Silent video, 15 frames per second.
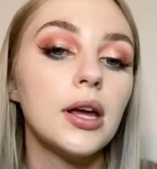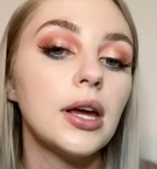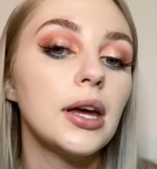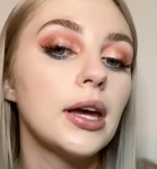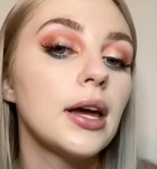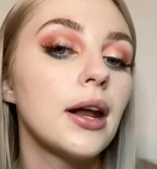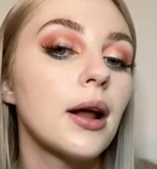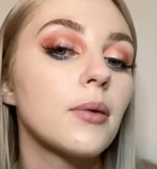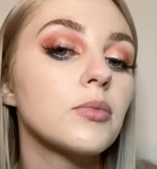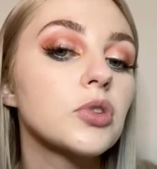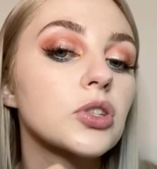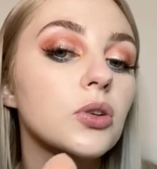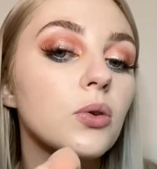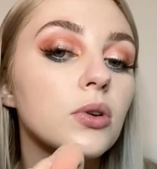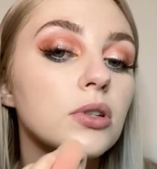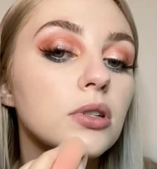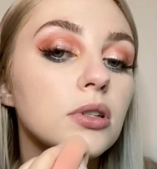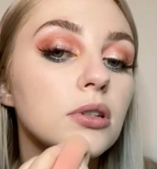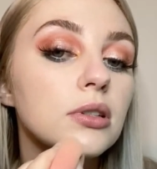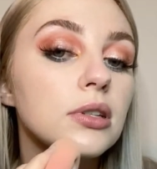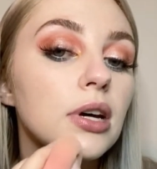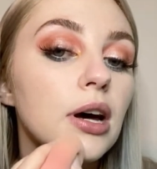and I'm just going to
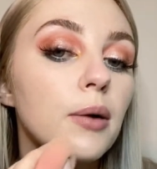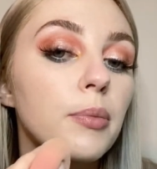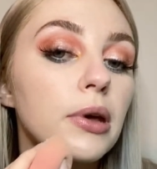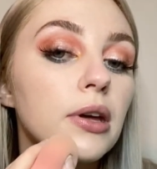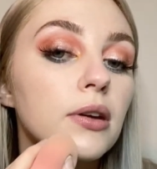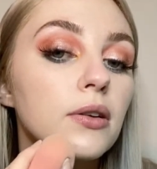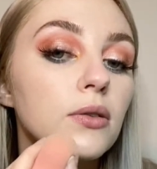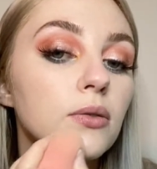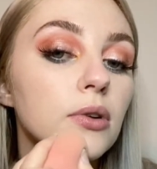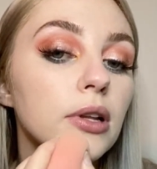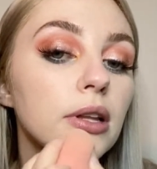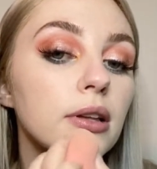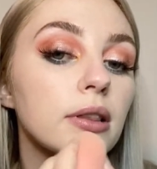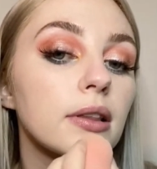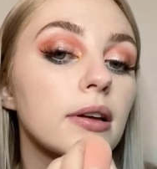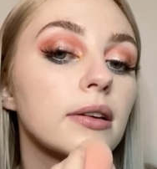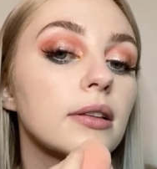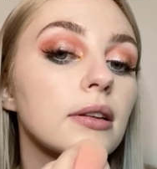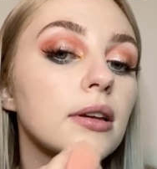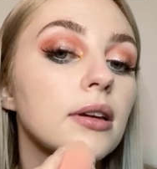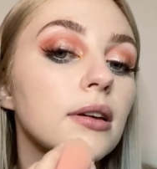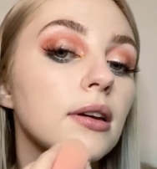tap it really
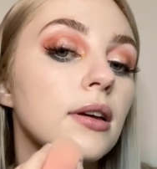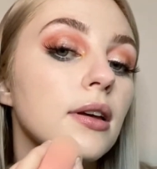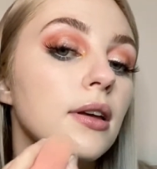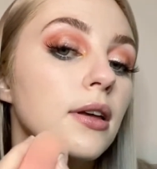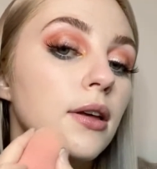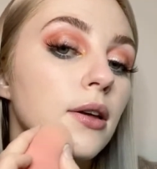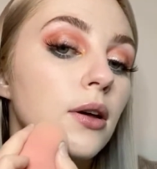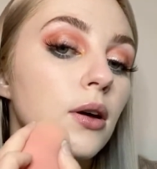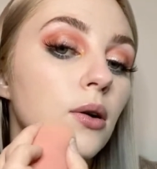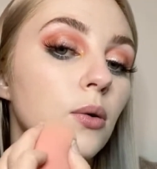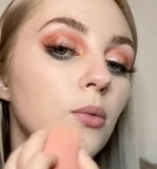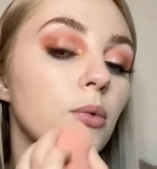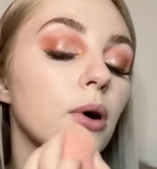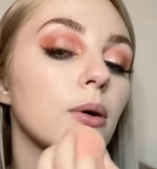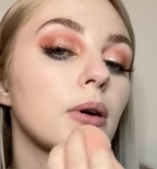lightly where we